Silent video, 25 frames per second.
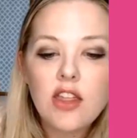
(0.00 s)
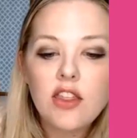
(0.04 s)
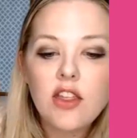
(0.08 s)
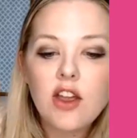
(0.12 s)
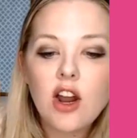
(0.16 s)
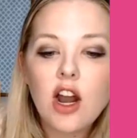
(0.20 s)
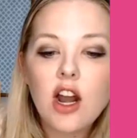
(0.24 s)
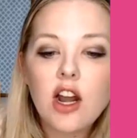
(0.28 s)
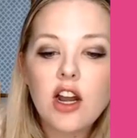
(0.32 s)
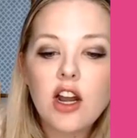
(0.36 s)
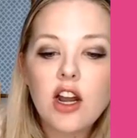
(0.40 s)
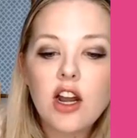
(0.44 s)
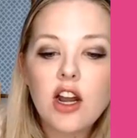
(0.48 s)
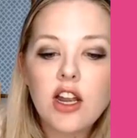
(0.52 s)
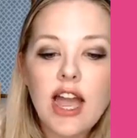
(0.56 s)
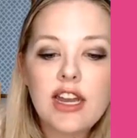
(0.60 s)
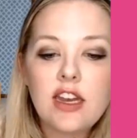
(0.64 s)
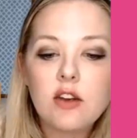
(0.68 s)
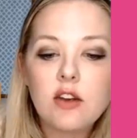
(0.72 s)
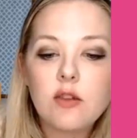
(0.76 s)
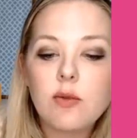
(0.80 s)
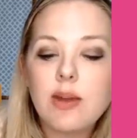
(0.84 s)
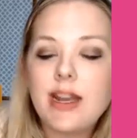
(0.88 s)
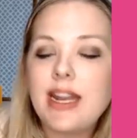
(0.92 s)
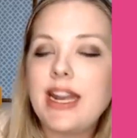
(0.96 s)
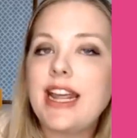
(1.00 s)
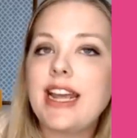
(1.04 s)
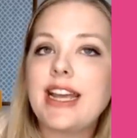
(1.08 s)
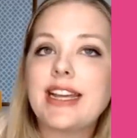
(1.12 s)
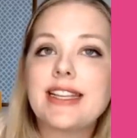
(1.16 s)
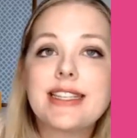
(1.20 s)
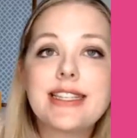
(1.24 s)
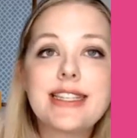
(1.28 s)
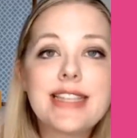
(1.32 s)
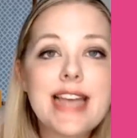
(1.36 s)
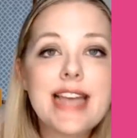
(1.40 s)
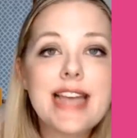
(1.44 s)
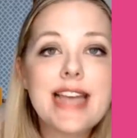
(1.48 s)
There are guided reading
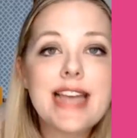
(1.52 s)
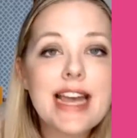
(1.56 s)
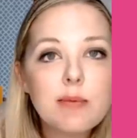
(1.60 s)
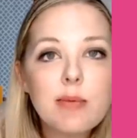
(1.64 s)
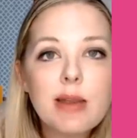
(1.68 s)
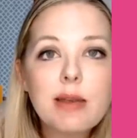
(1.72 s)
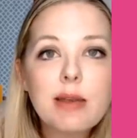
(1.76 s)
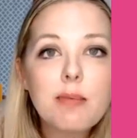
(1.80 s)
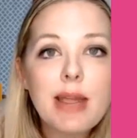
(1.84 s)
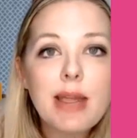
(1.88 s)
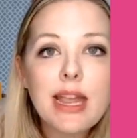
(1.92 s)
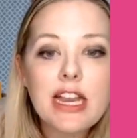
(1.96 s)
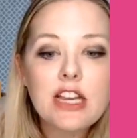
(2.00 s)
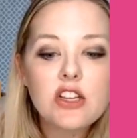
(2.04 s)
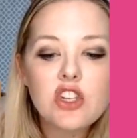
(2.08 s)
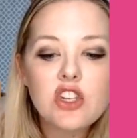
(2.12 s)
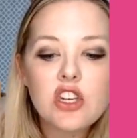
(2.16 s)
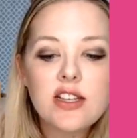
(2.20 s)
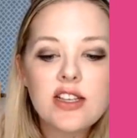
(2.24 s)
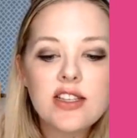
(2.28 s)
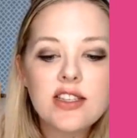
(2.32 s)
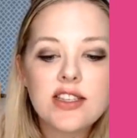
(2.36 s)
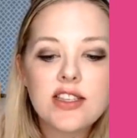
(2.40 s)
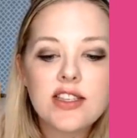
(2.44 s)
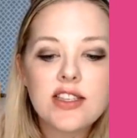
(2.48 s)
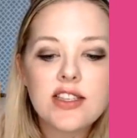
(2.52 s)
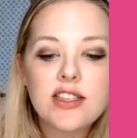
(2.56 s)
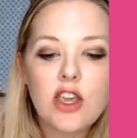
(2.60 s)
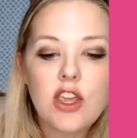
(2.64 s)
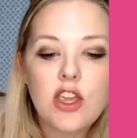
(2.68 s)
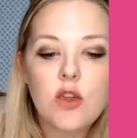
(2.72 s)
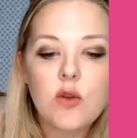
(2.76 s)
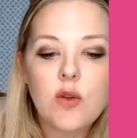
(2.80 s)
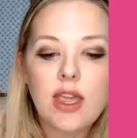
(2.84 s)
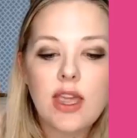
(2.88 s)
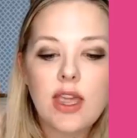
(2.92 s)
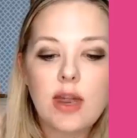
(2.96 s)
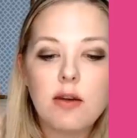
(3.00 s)
assessment pages so that
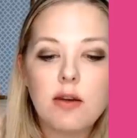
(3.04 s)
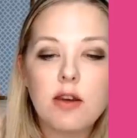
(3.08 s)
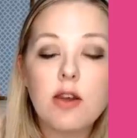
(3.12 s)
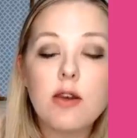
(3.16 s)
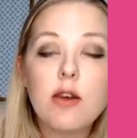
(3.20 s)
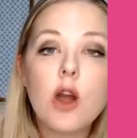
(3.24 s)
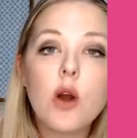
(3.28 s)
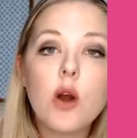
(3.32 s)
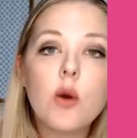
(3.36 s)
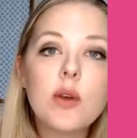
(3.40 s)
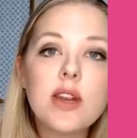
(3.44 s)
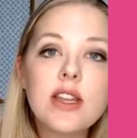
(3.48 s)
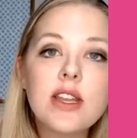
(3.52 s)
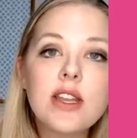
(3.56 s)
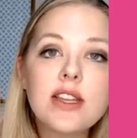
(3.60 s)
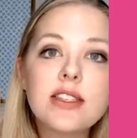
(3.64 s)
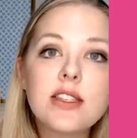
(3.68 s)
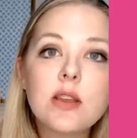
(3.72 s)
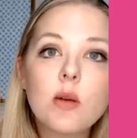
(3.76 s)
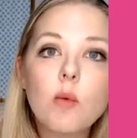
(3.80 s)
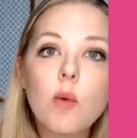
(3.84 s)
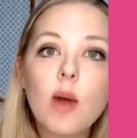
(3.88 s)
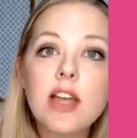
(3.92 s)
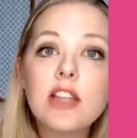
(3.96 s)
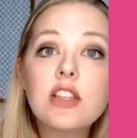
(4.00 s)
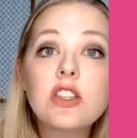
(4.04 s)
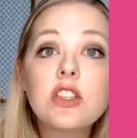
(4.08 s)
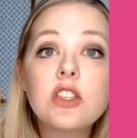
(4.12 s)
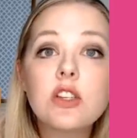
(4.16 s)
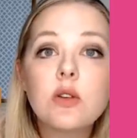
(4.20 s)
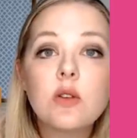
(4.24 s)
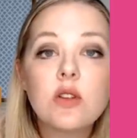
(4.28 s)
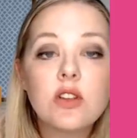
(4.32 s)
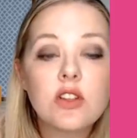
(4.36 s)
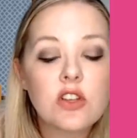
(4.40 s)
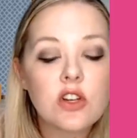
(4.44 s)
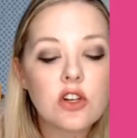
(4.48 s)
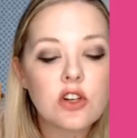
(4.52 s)
you can notice what
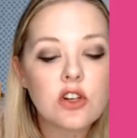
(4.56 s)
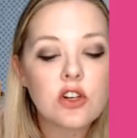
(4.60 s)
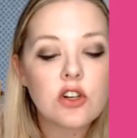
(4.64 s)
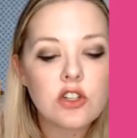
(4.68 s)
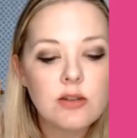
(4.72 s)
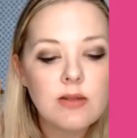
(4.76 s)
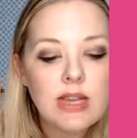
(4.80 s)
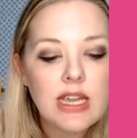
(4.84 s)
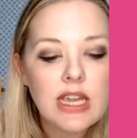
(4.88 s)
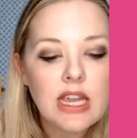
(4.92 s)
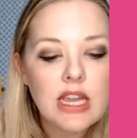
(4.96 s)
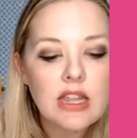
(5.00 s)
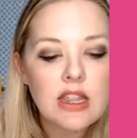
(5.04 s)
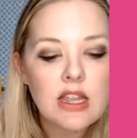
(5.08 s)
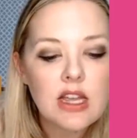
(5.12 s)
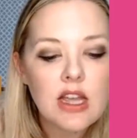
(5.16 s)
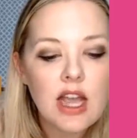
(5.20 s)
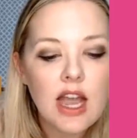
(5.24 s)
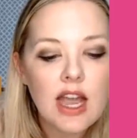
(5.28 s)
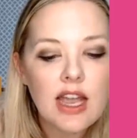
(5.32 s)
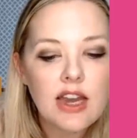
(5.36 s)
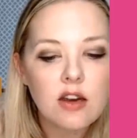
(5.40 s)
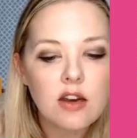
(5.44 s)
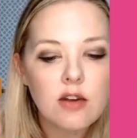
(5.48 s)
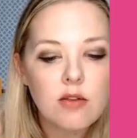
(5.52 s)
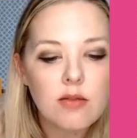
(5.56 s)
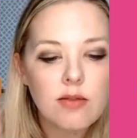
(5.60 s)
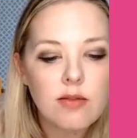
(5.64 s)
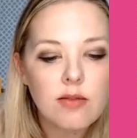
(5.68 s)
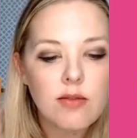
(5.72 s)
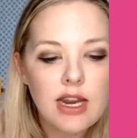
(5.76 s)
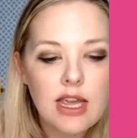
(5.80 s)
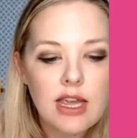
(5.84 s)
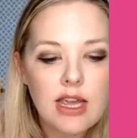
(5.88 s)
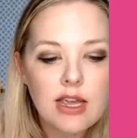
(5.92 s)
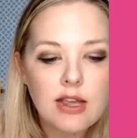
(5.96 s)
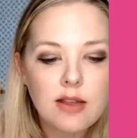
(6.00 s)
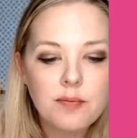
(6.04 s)
students are doing in the guided
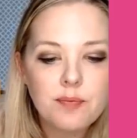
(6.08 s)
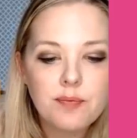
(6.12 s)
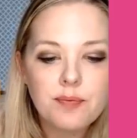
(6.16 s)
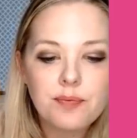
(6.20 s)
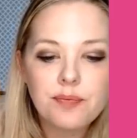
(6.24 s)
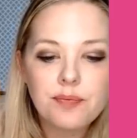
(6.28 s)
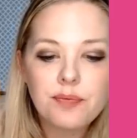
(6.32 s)
reading.